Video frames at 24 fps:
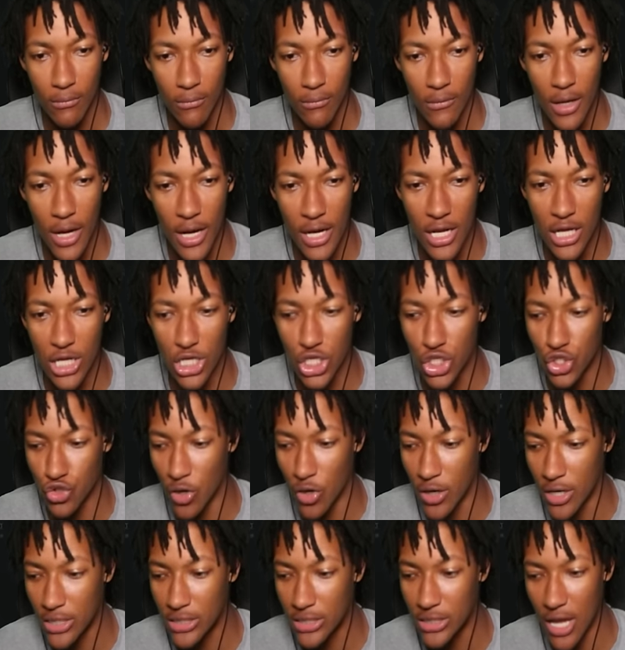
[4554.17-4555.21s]
He done
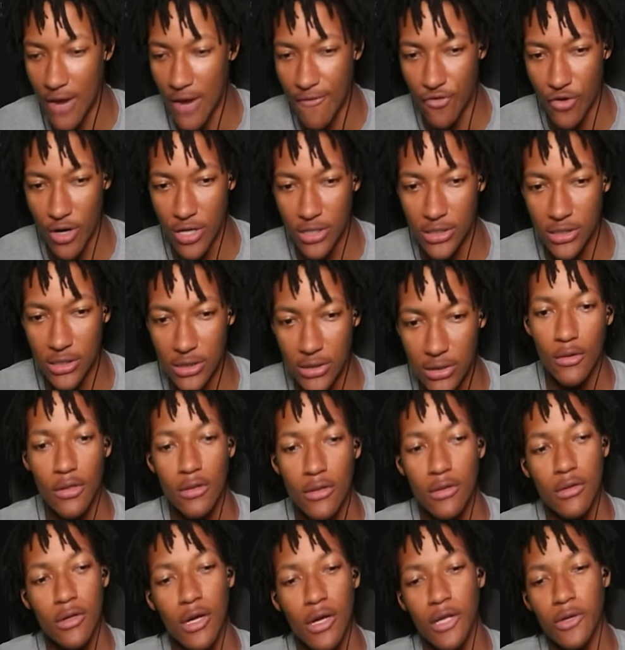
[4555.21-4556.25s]
drunk his life crazy.
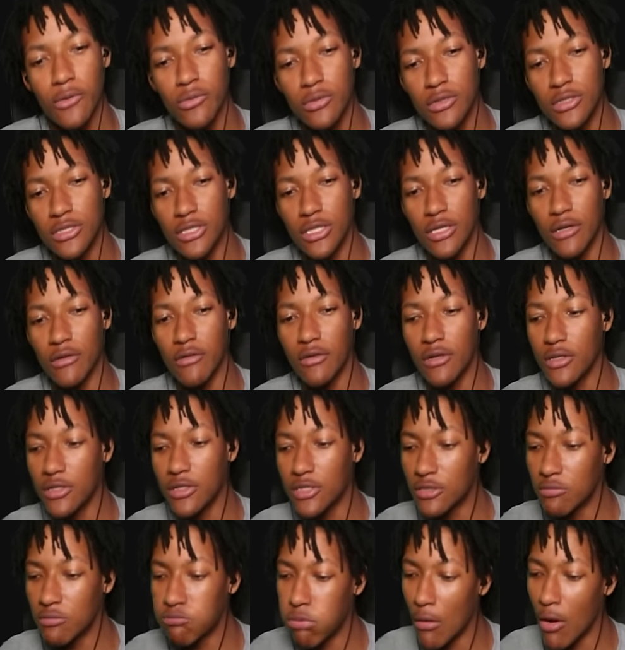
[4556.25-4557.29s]
Are you
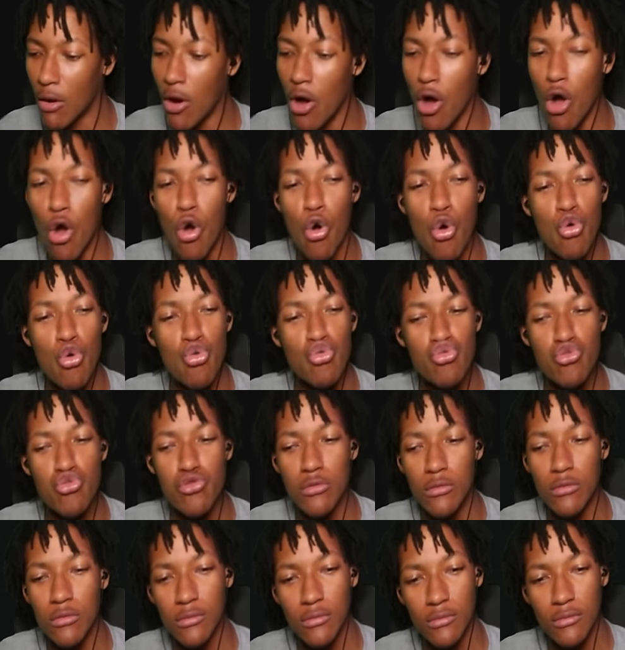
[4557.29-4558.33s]
serious, bro?
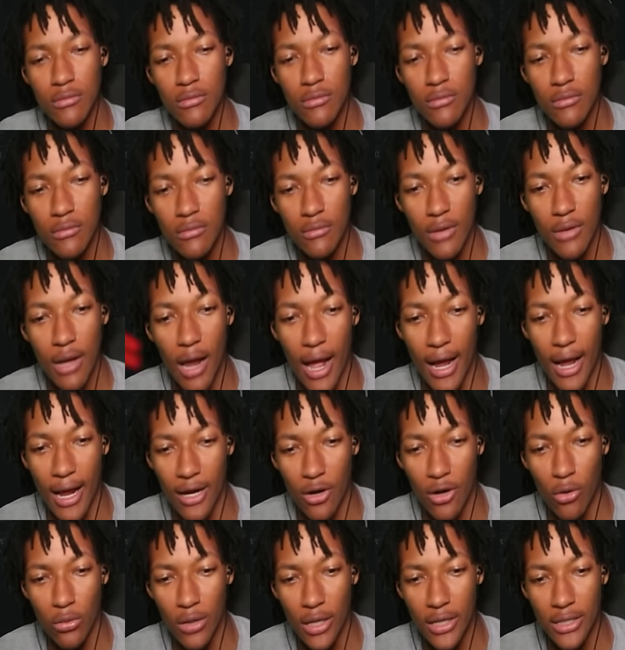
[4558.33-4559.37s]
Nah, I got
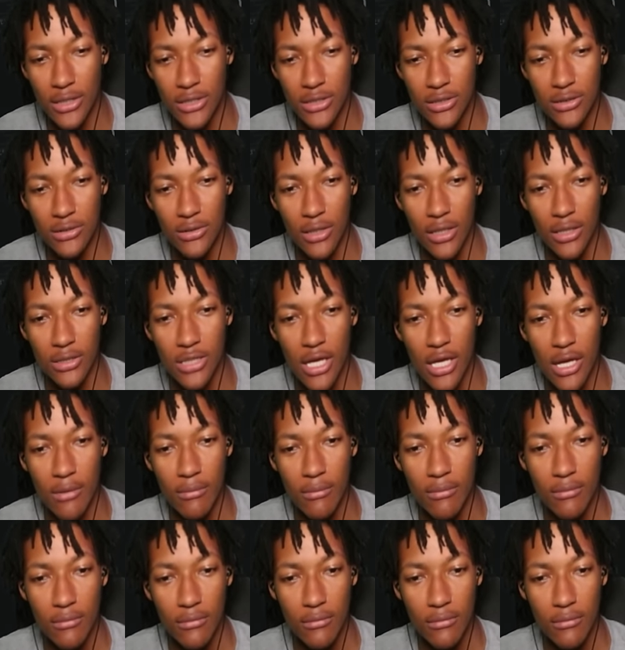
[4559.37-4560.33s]
no lights. Nice game.